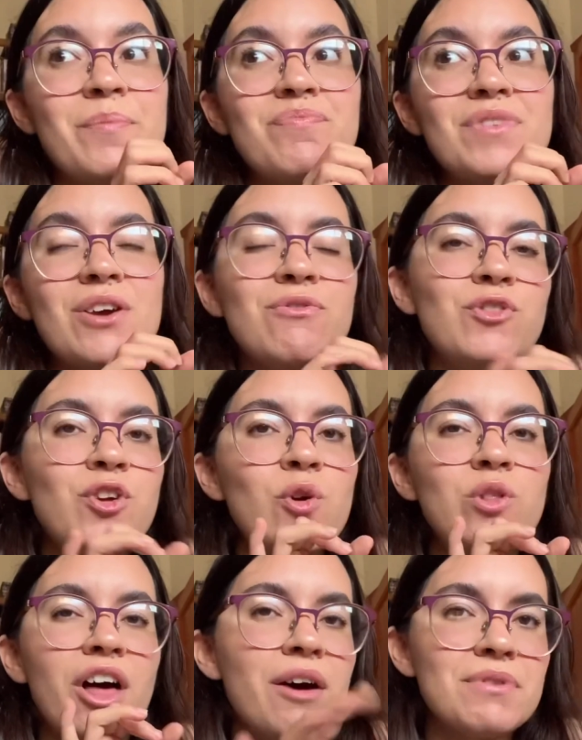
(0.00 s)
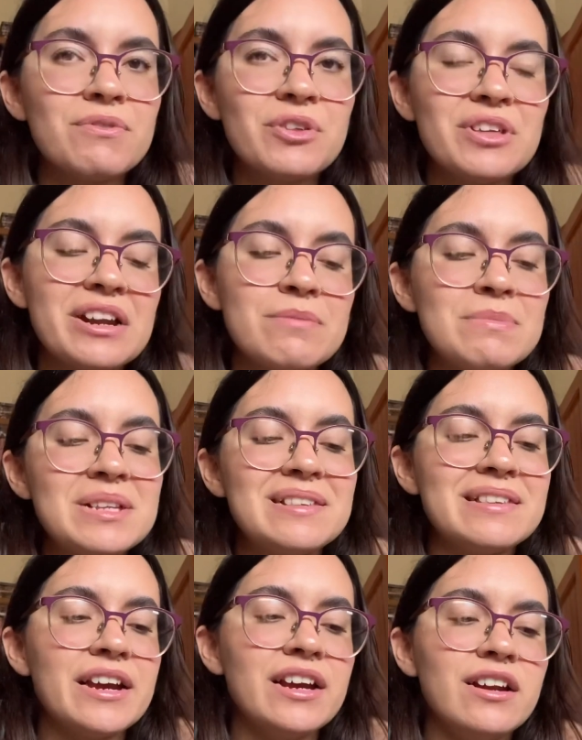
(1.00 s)
If you love everything I've been
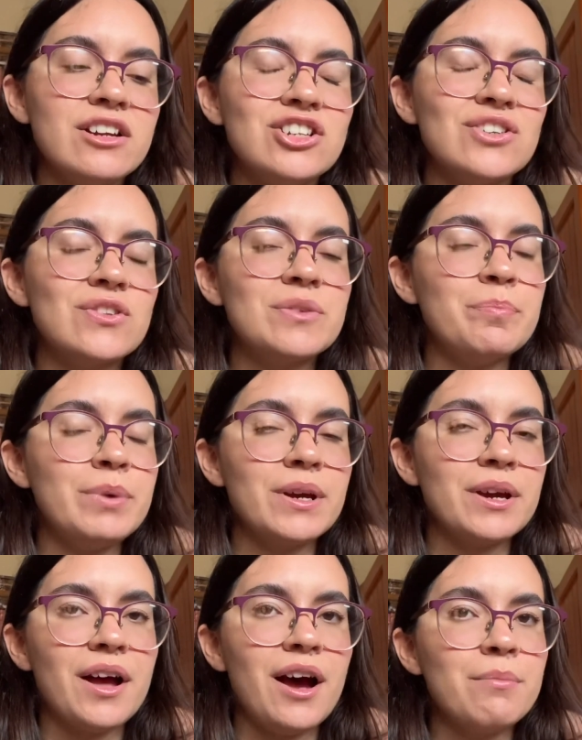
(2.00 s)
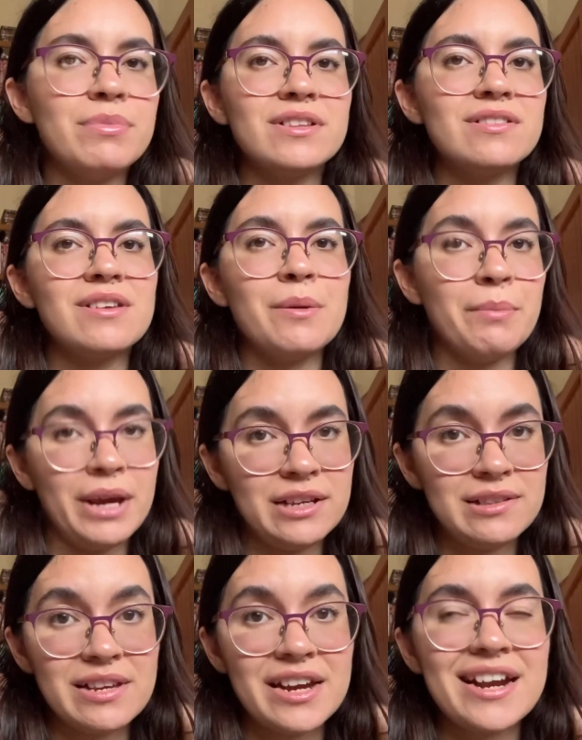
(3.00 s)
saying, you just pick it up. It's
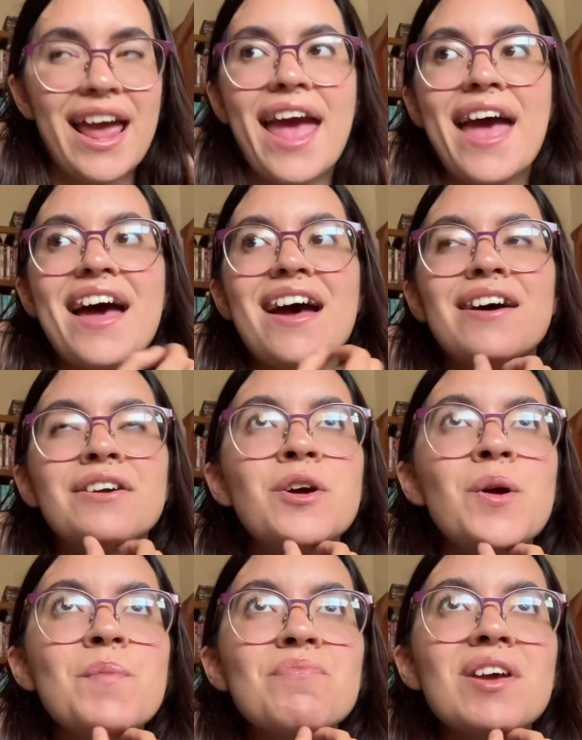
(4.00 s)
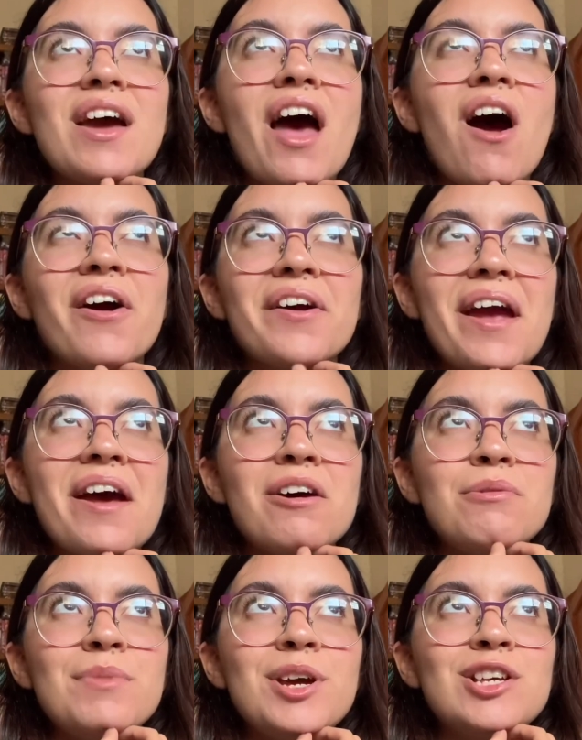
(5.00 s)
amazing. And
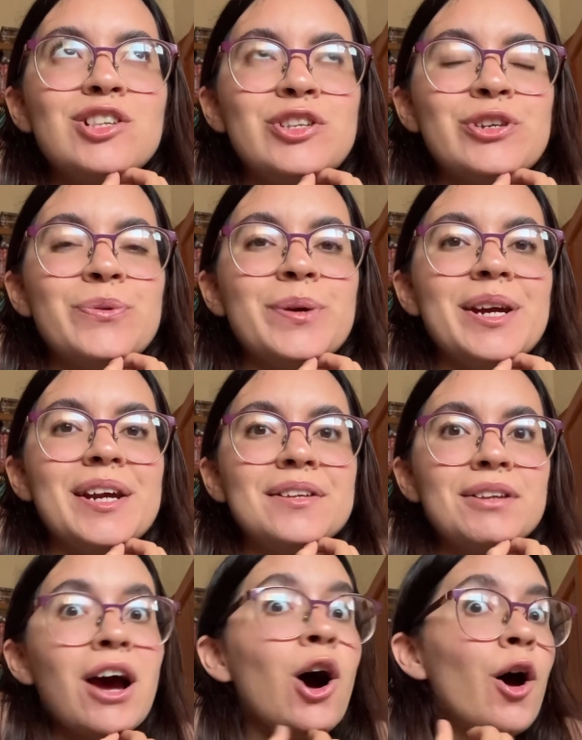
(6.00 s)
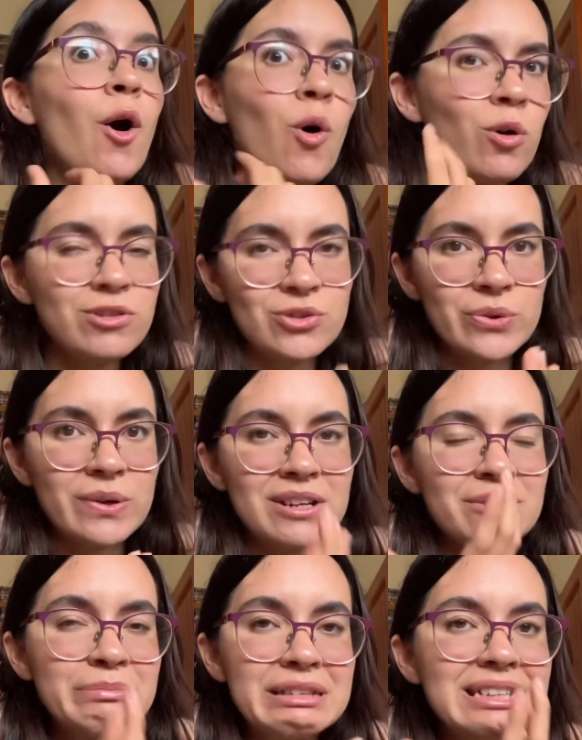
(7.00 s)
RM is doing also a
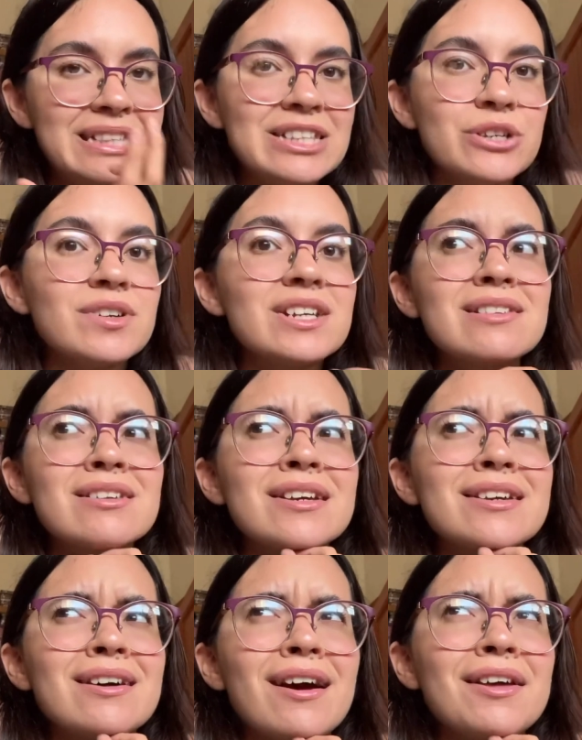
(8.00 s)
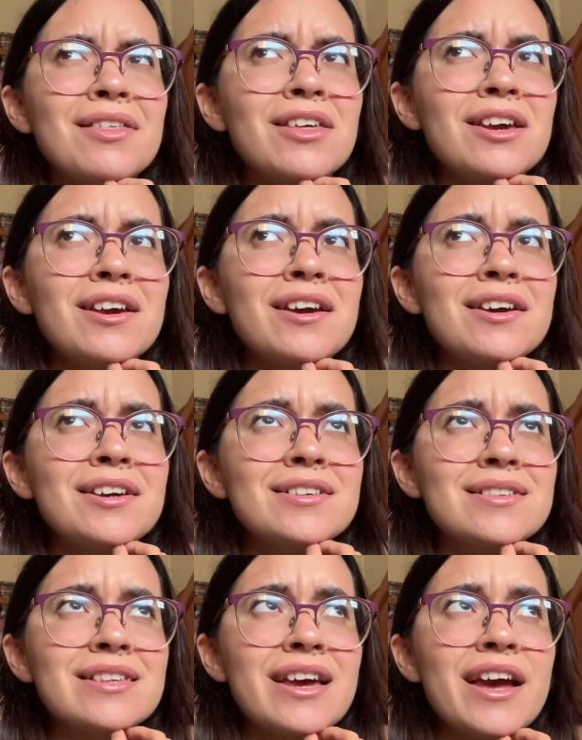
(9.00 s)
complete series. Like, I think he
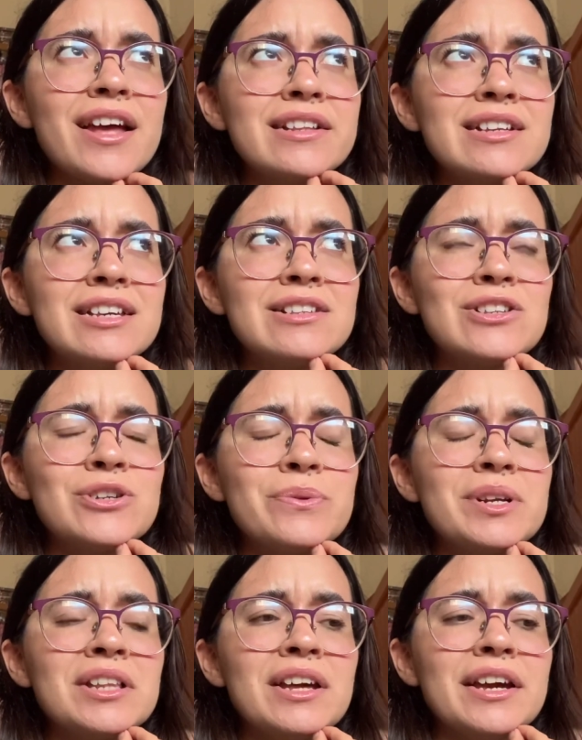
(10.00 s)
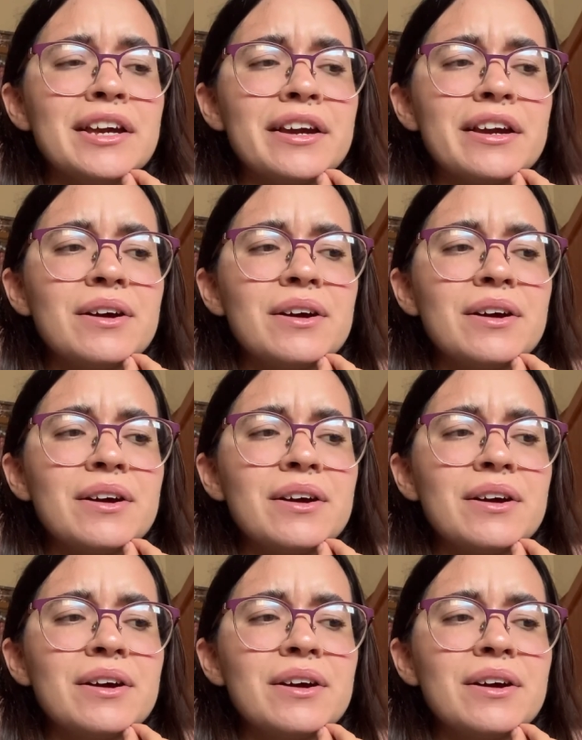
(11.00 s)
said he's doing like